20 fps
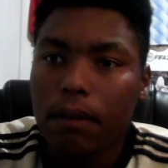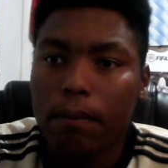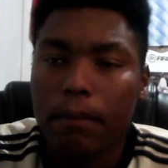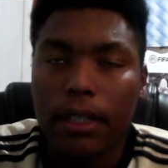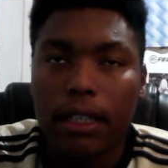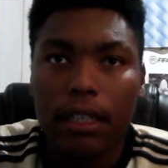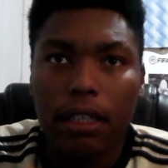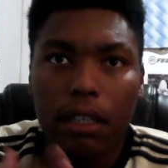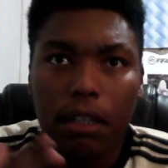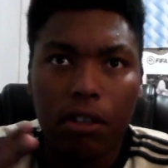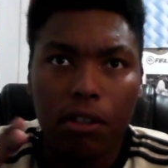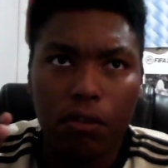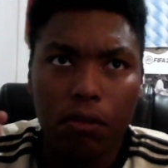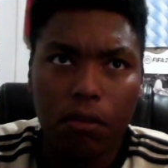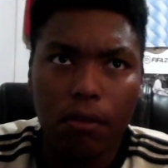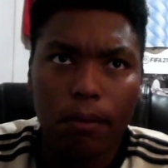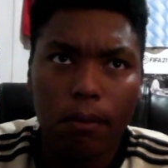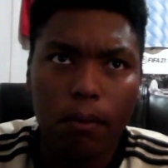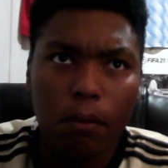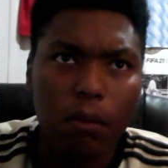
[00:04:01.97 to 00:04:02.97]

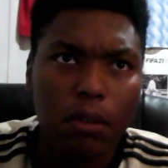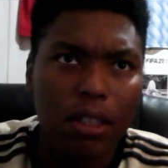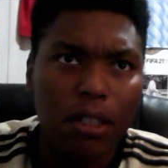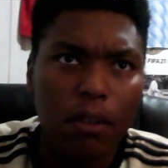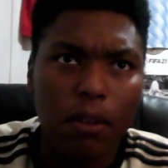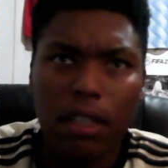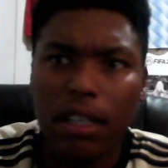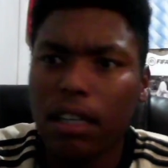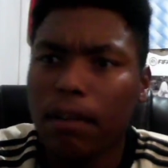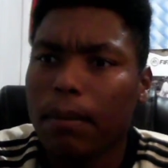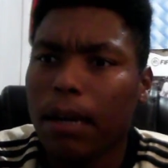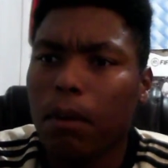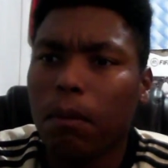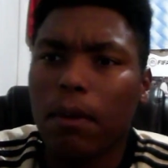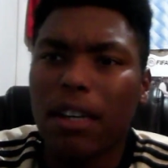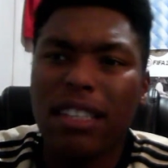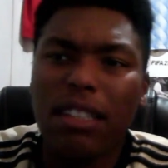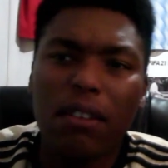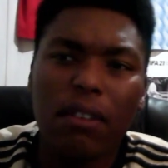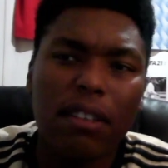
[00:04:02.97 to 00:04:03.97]
Because when you hear about
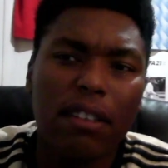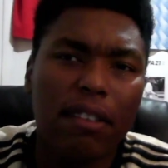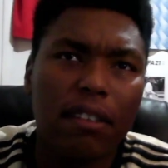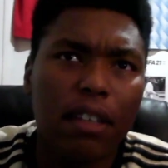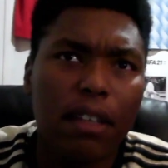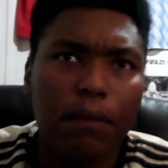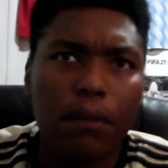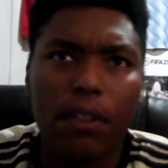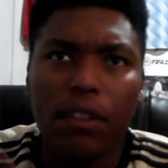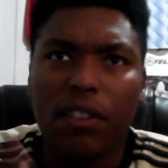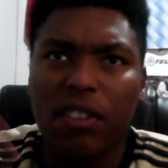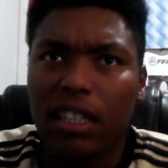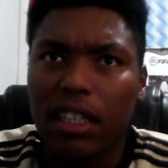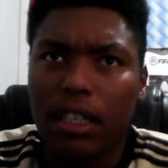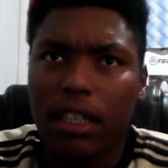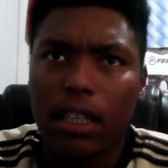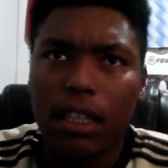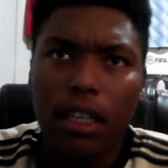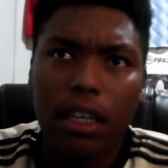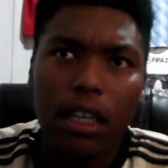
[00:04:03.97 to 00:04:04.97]
windows and stuff, you
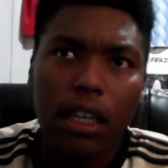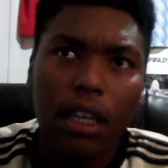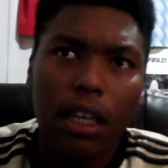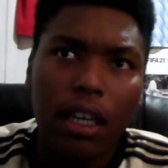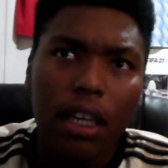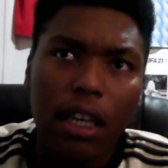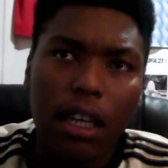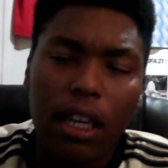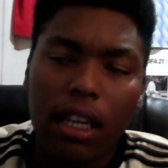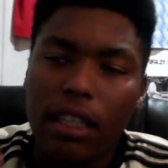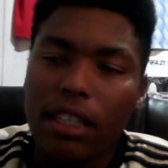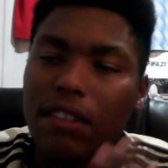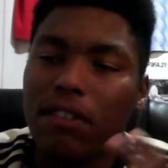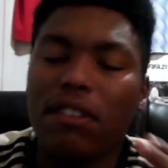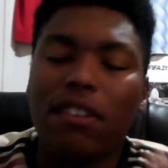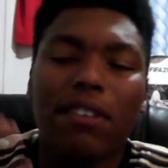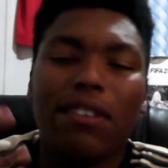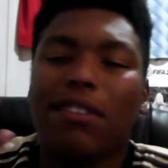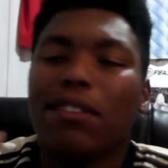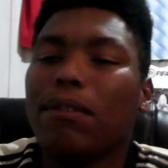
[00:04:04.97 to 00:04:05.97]
see
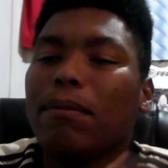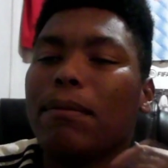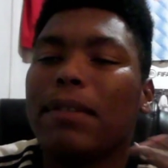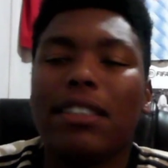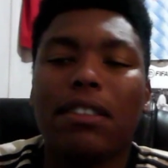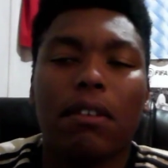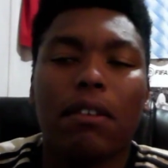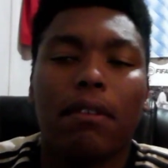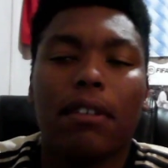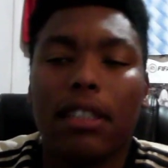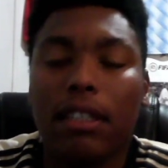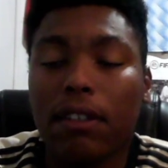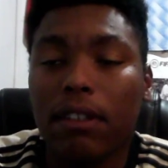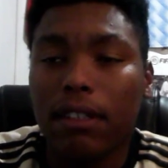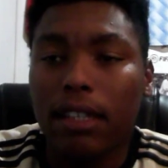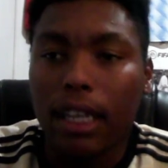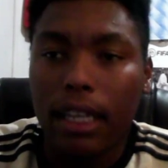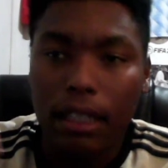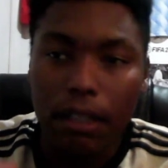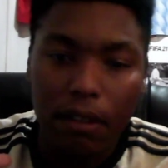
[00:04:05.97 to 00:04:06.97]
there's too much going
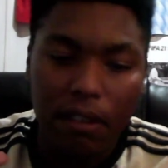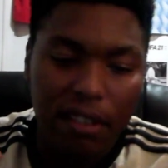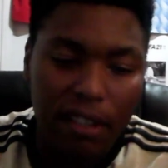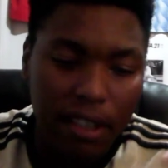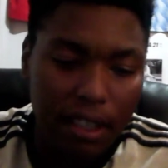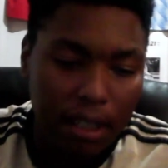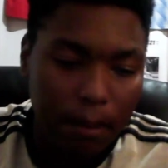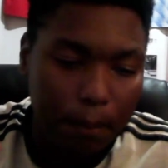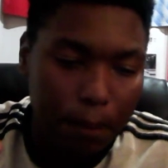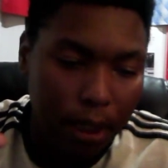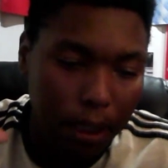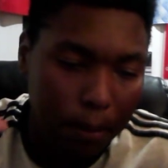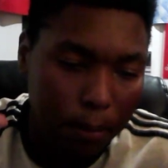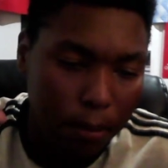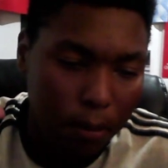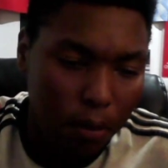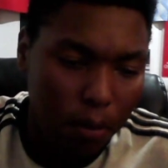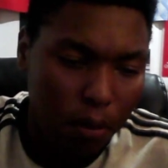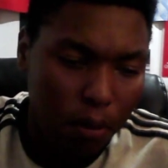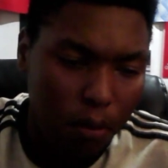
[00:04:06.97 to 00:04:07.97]
on. Like you see the
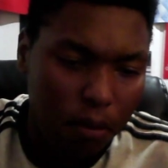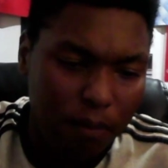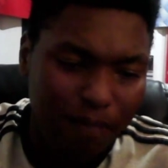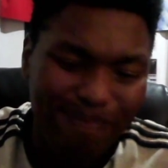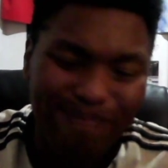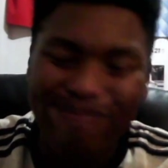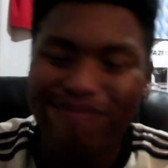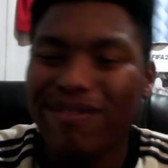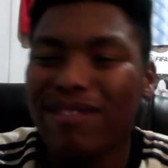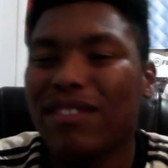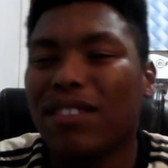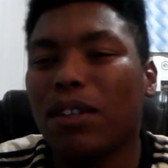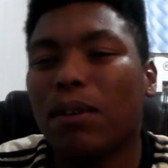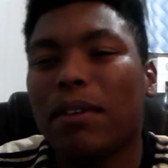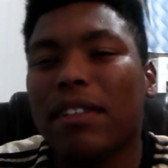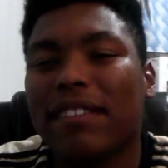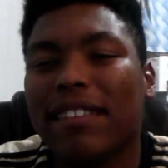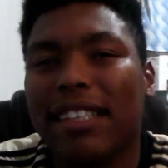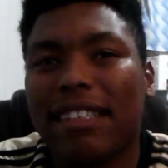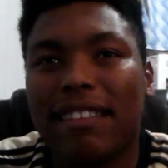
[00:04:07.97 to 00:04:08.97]
people,
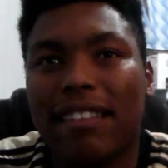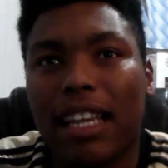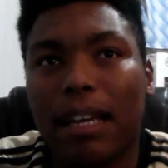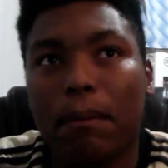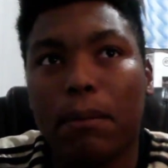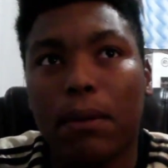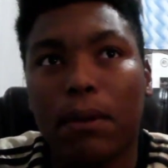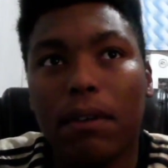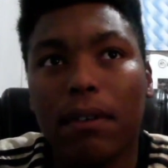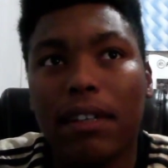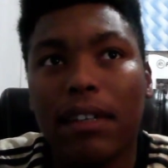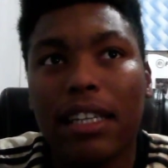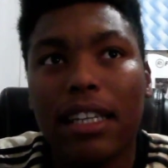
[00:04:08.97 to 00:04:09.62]
what's the example?